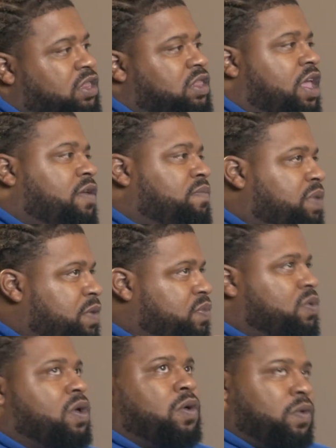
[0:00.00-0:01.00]
that
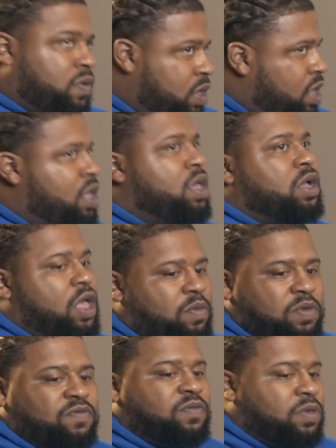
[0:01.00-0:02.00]
people gonna
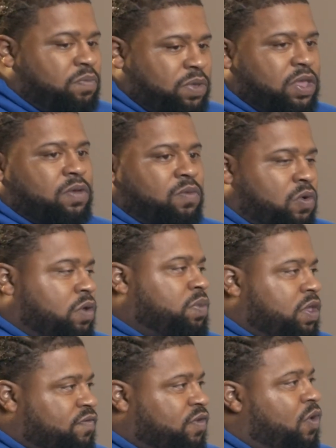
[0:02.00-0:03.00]
come in and want to
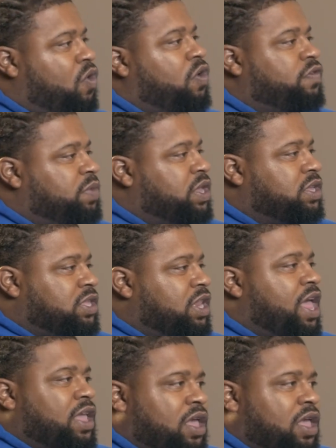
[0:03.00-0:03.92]
be involved because they're like,